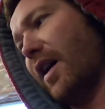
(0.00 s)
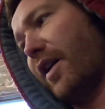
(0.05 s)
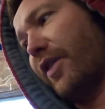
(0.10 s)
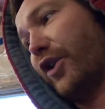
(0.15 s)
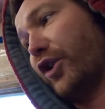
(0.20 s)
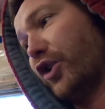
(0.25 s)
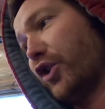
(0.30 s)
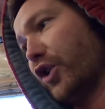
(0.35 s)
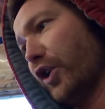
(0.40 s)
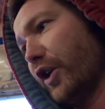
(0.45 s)

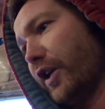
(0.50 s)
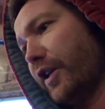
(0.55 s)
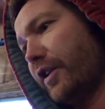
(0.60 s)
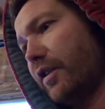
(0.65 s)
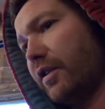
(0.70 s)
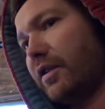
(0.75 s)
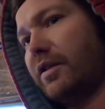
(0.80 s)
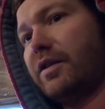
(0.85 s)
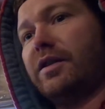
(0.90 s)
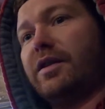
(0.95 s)
The good
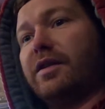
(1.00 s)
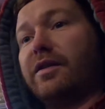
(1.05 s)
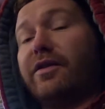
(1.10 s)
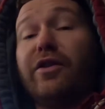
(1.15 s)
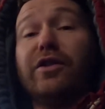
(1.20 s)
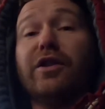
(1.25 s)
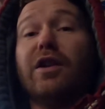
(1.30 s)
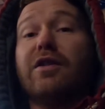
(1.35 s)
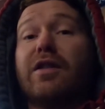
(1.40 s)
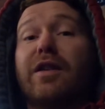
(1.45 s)

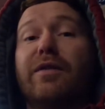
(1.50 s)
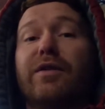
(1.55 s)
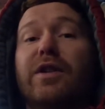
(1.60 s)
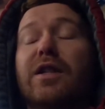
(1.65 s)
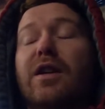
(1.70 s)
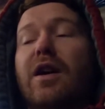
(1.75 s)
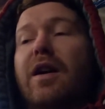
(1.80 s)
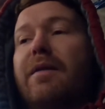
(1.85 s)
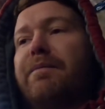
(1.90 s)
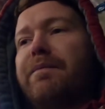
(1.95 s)
starts every
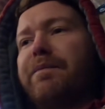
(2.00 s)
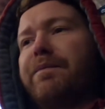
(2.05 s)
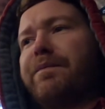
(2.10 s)
time.